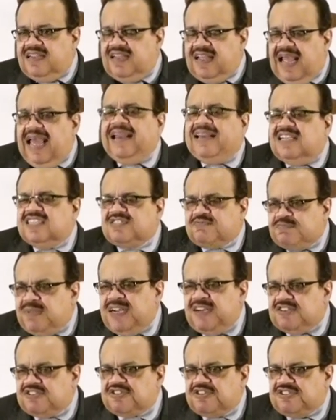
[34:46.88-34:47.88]
and his
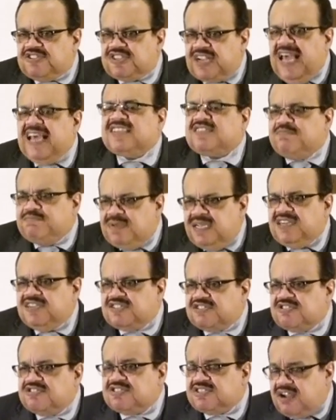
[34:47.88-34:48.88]
ministers as
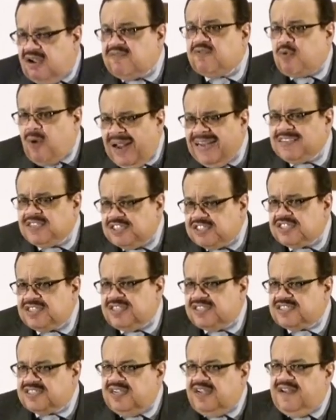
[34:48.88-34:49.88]
ministers of
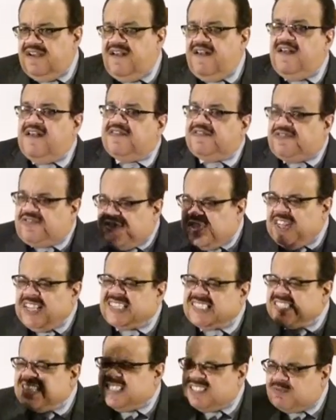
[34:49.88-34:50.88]
righteousness.
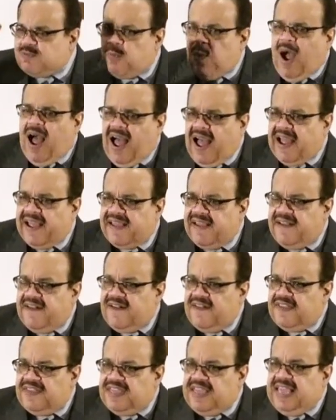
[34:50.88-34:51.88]
This is why
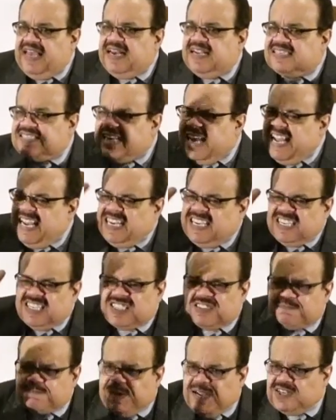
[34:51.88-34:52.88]
it is
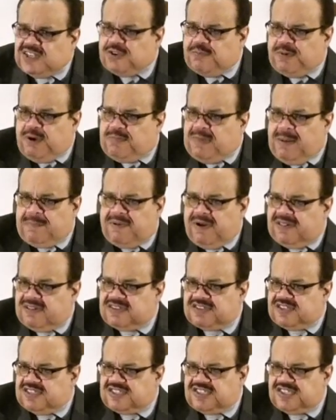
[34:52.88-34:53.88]
indispensable, my
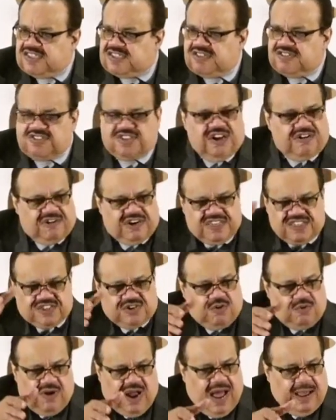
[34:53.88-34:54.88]
brothers and sisters. There is
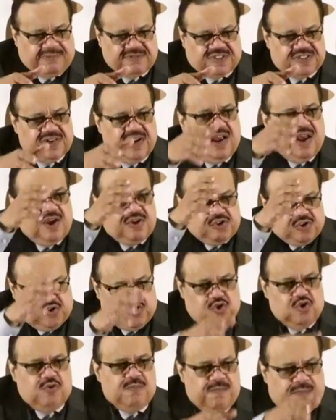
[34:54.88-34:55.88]
no option.
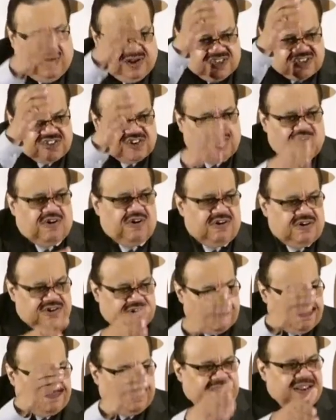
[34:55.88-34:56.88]
You must learn
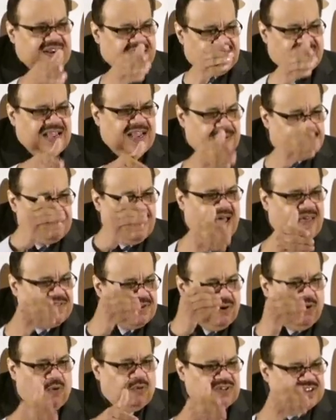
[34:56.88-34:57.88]
to be led by the
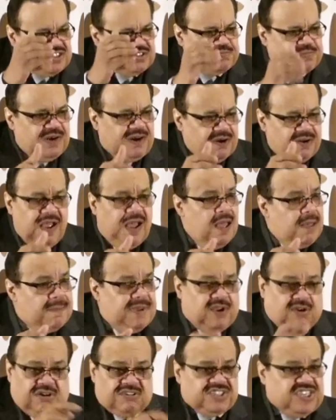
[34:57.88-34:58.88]
Holy Spirit
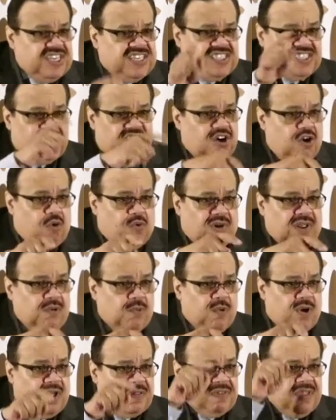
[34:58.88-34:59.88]
because he's the only
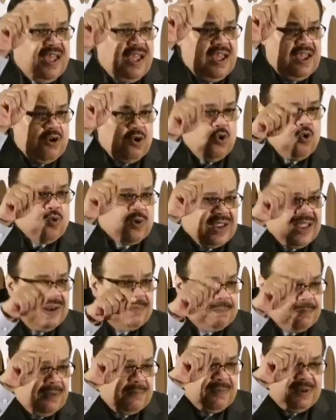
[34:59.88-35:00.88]
one who
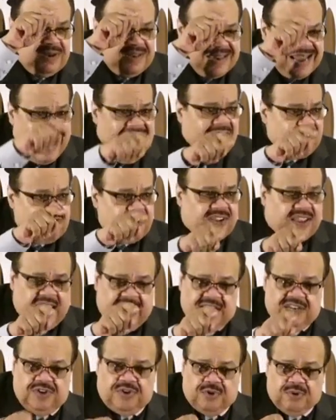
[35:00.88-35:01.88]
can
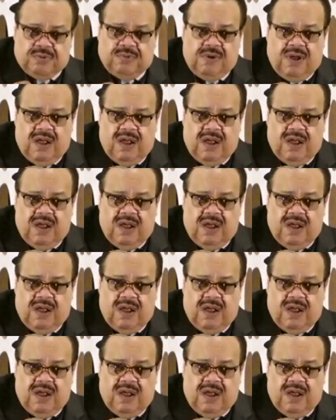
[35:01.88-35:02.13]
navigate you